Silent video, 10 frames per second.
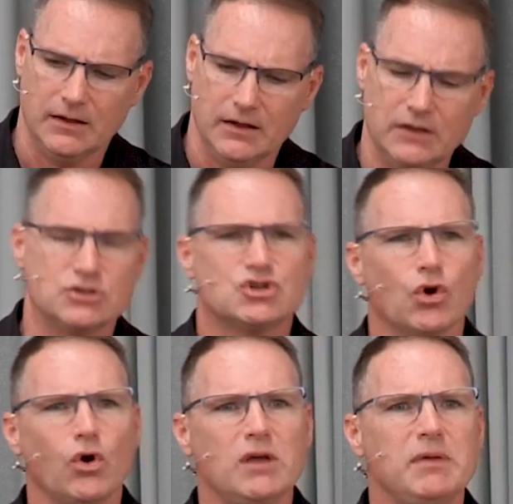And
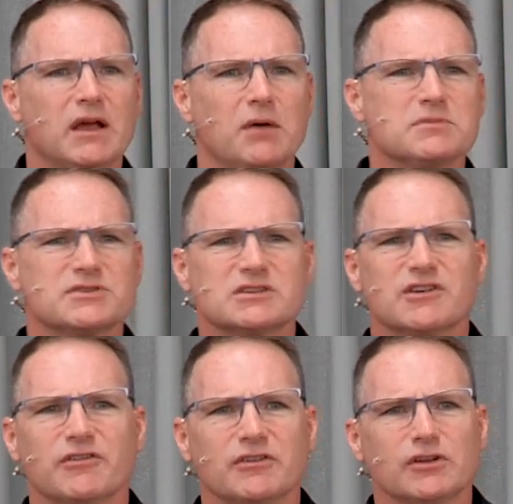joy becomes this
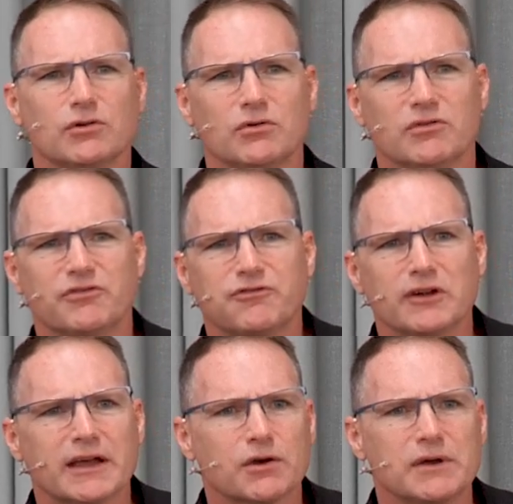little
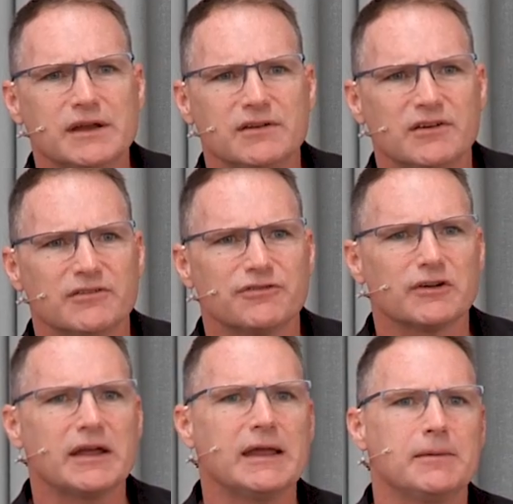flickering
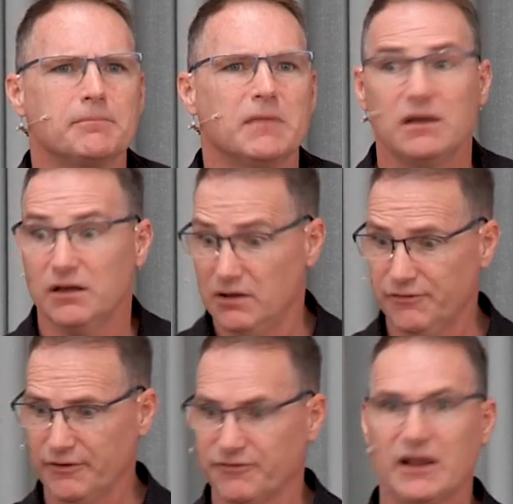flame,
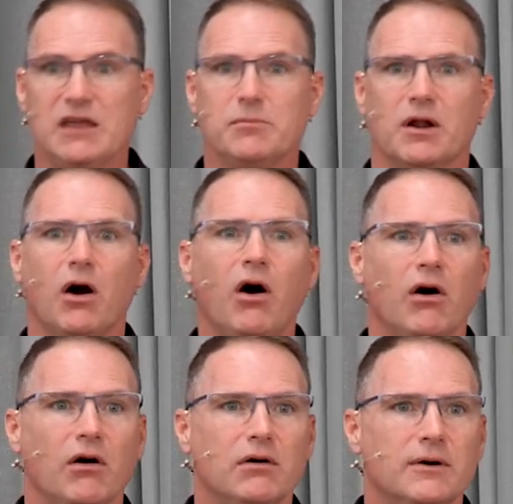if a flame at all.